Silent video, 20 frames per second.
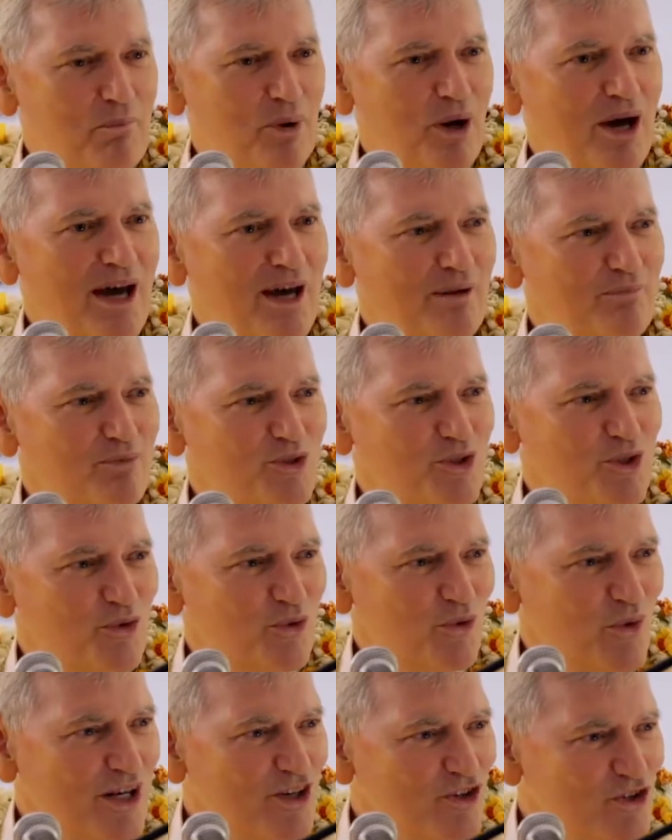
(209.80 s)
perhaps a
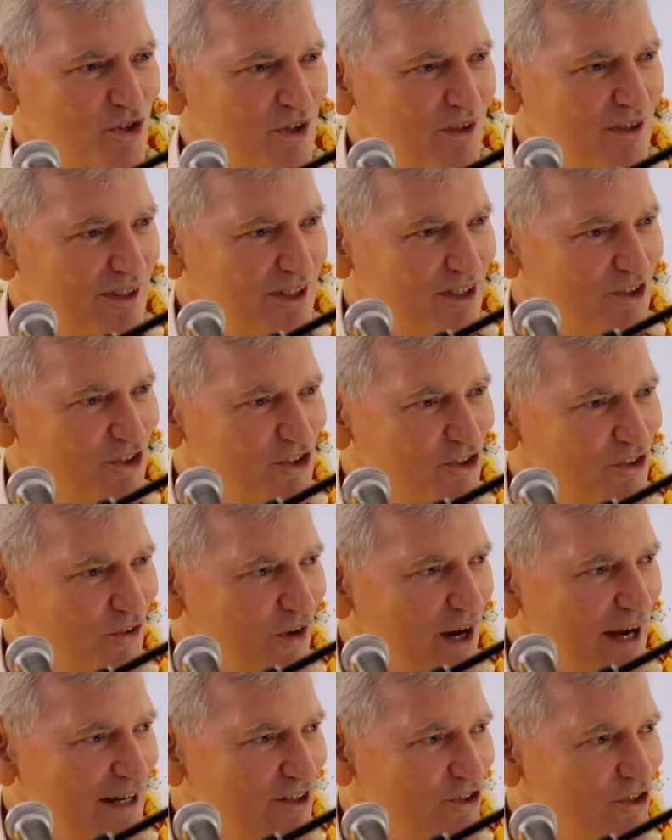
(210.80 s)
racial
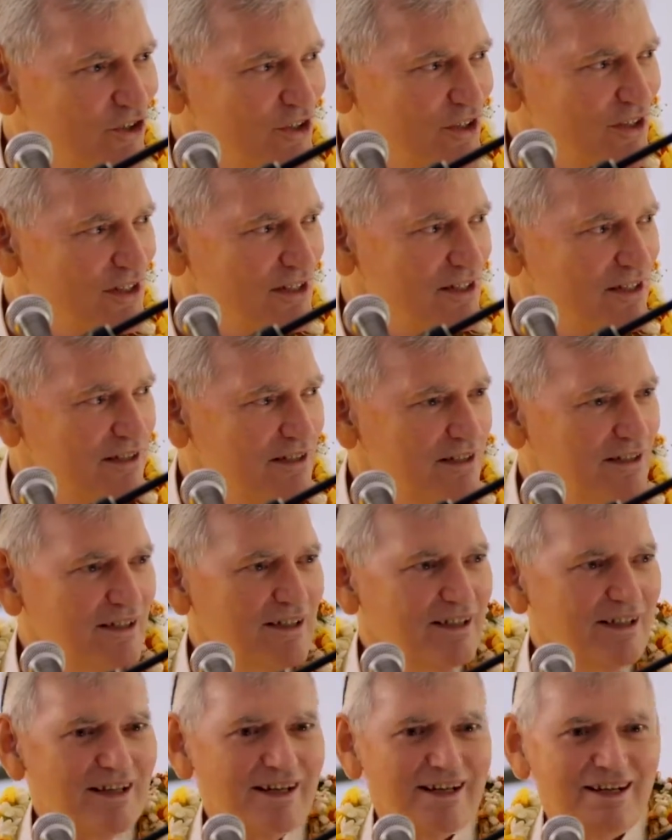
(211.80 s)
extraction,
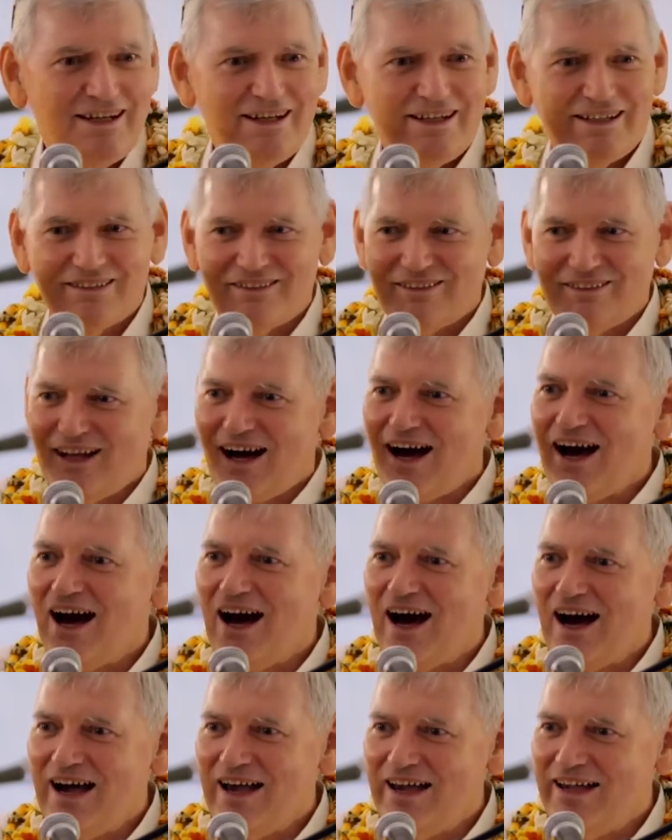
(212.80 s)
a
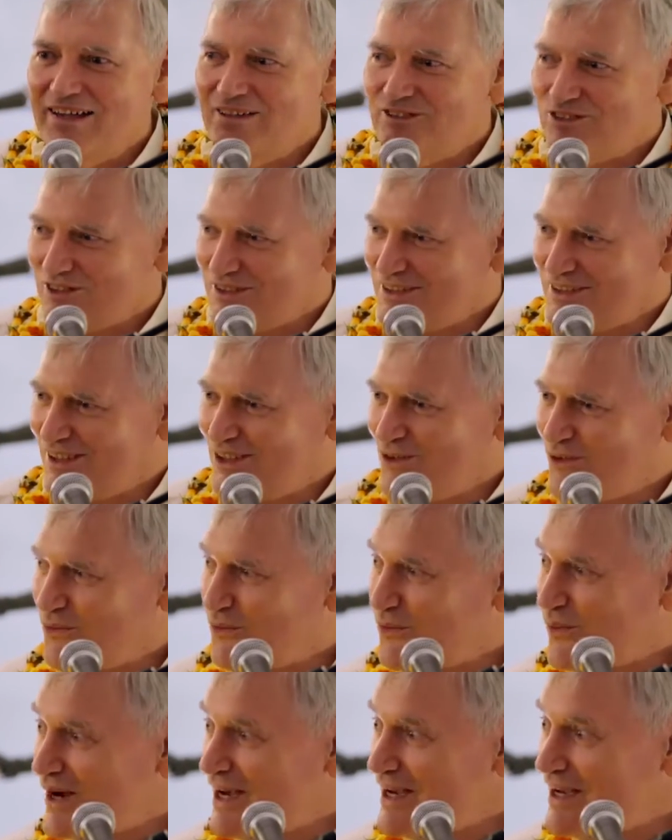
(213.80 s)
height, a
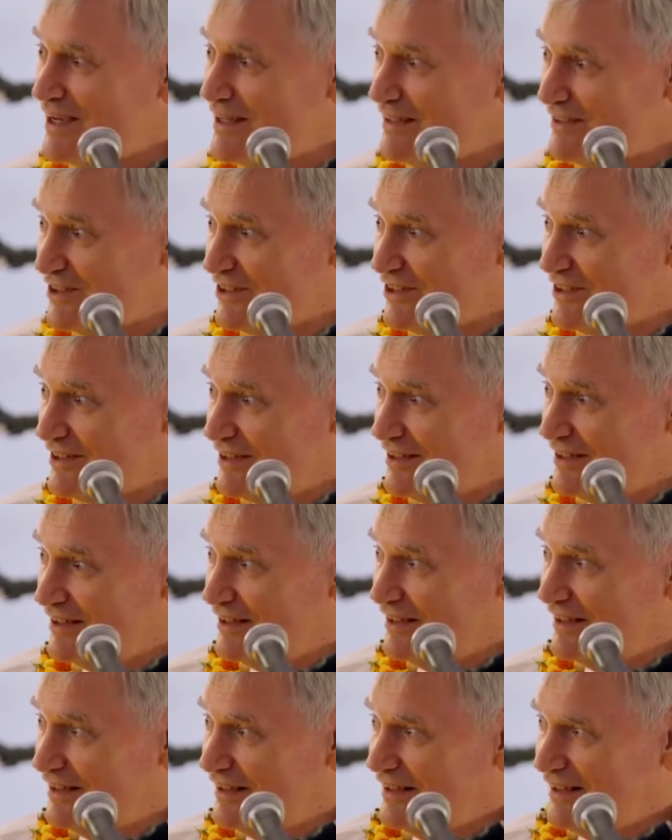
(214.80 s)
weight,
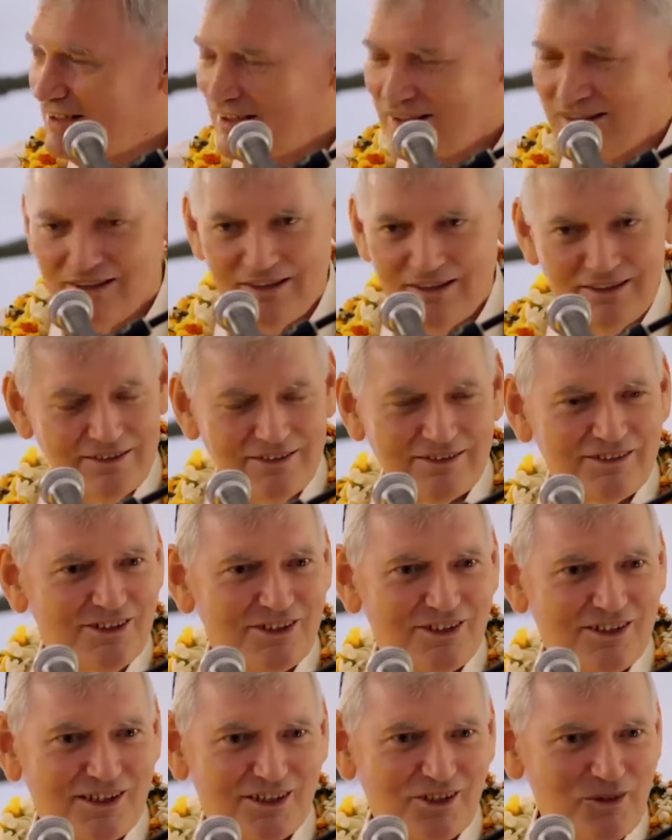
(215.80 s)
you
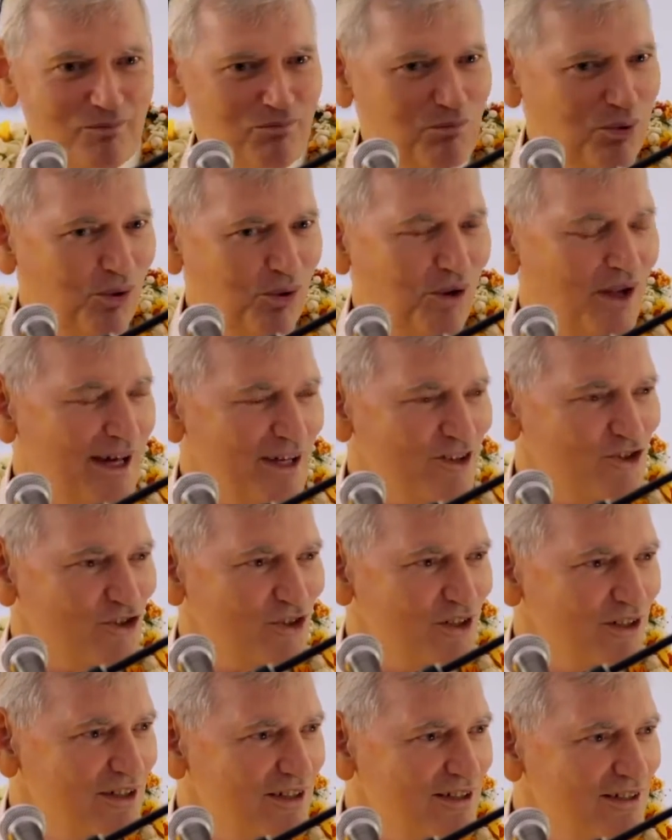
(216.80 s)
know, a
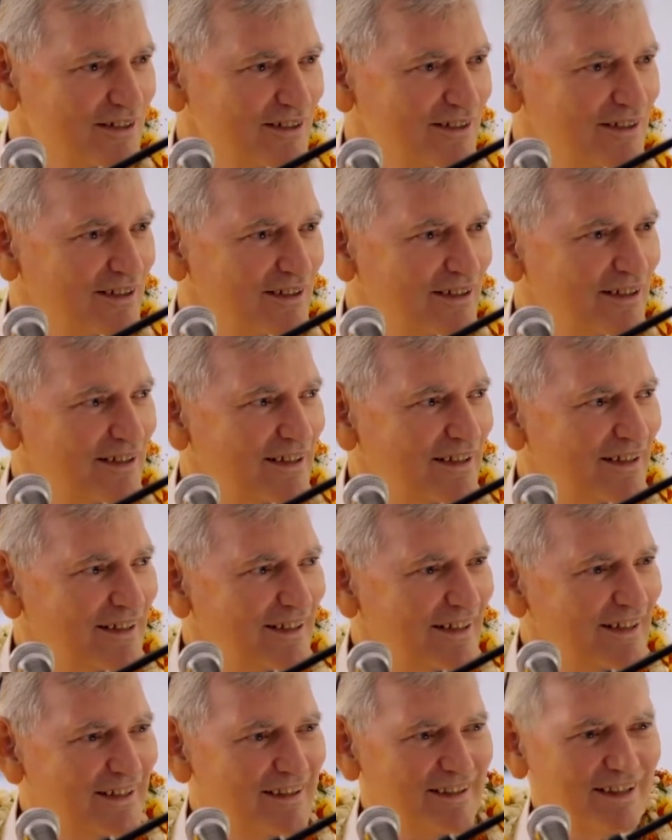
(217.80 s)
complexion.
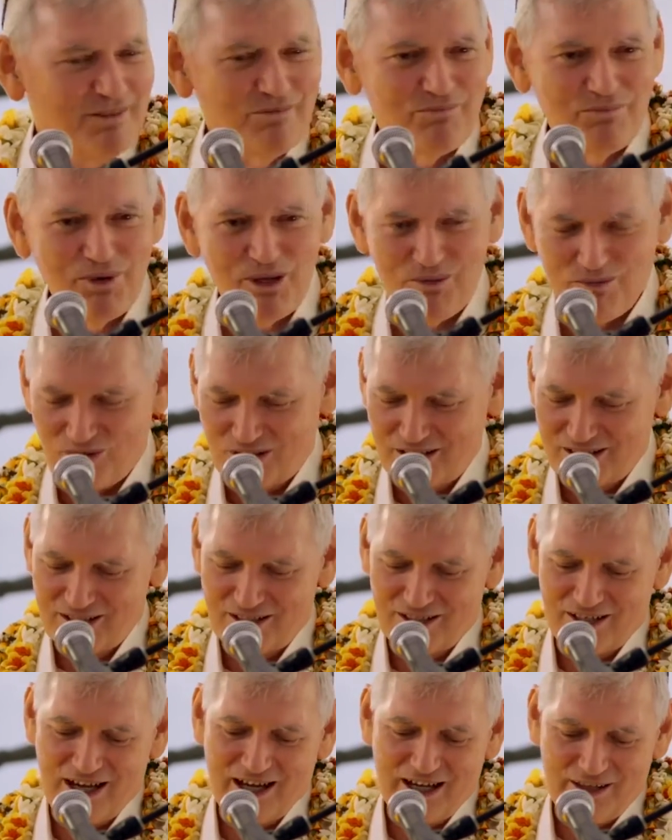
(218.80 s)
People,
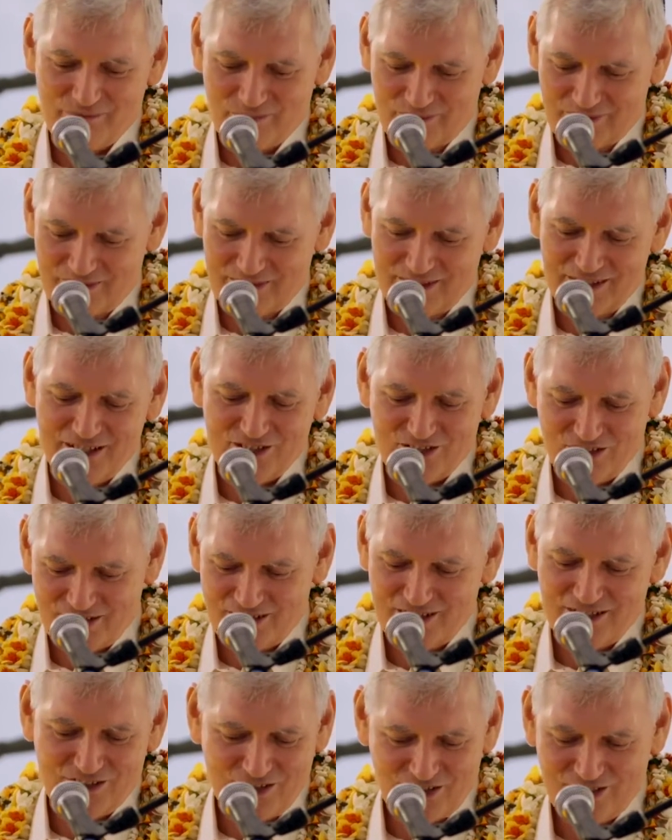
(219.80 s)
you know, I'm
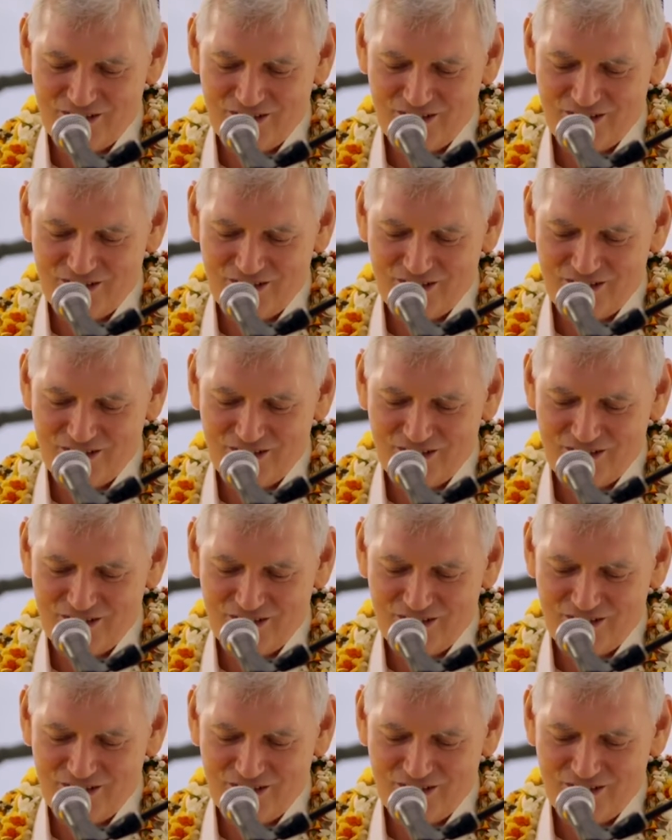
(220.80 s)
this.